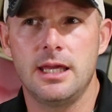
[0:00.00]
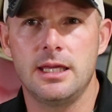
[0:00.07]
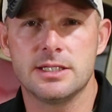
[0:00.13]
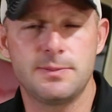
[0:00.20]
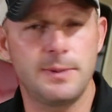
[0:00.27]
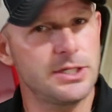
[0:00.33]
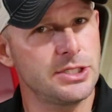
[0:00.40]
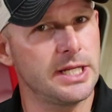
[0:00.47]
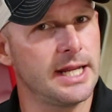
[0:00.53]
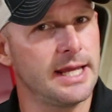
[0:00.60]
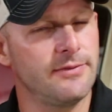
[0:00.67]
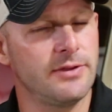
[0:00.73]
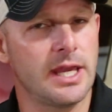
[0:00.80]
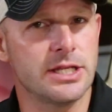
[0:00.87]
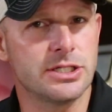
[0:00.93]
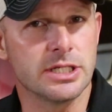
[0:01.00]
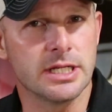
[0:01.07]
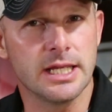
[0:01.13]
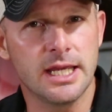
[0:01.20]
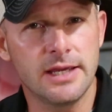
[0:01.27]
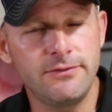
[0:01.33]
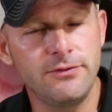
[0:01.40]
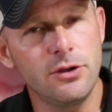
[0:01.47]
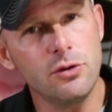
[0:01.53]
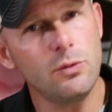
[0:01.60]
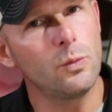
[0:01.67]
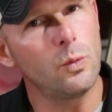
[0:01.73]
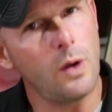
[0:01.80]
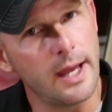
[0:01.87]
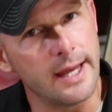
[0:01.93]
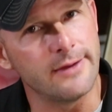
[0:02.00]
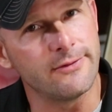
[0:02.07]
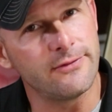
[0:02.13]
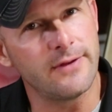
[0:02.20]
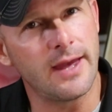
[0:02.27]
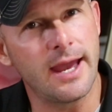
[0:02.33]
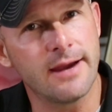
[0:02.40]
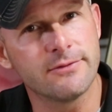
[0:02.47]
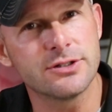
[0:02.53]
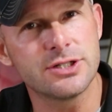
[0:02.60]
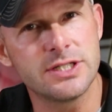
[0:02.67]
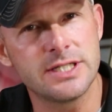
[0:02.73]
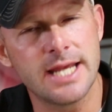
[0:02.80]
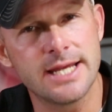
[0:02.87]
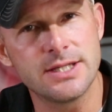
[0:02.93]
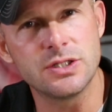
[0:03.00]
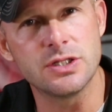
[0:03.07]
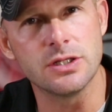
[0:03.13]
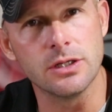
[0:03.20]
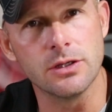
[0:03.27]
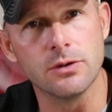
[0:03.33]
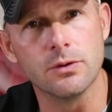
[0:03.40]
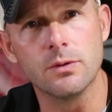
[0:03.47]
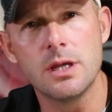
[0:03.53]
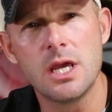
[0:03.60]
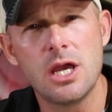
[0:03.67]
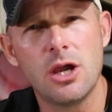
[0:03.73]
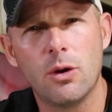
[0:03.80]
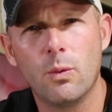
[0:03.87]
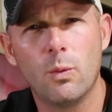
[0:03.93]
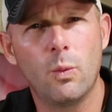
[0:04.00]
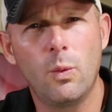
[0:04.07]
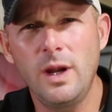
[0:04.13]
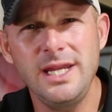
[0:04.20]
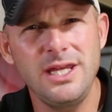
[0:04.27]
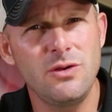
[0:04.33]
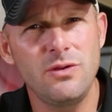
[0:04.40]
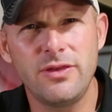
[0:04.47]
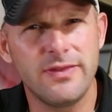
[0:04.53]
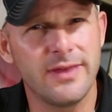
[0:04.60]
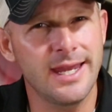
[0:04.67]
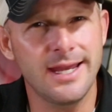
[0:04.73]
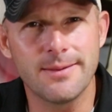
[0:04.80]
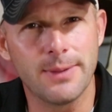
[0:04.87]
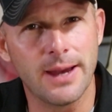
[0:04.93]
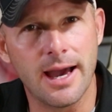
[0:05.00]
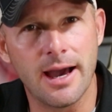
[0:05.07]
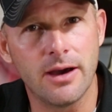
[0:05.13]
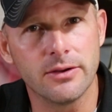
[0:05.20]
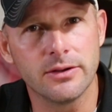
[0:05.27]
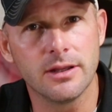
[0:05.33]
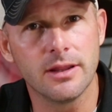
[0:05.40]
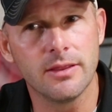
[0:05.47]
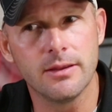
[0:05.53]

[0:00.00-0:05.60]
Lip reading: especially in aviation. If your wife ever says to you, "What do you think about